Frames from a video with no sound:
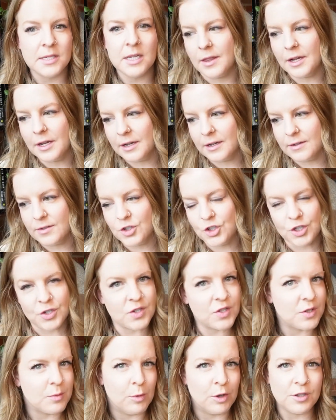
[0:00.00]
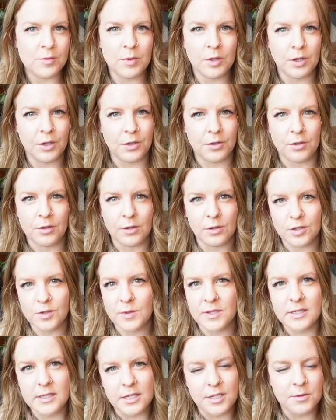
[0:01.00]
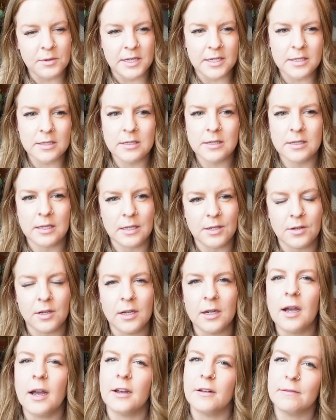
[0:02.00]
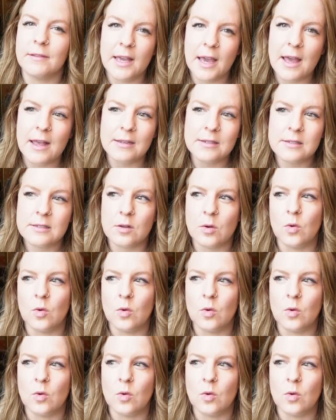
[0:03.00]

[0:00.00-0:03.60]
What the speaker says: There's just multiple little twisty twists that you can kind of guess,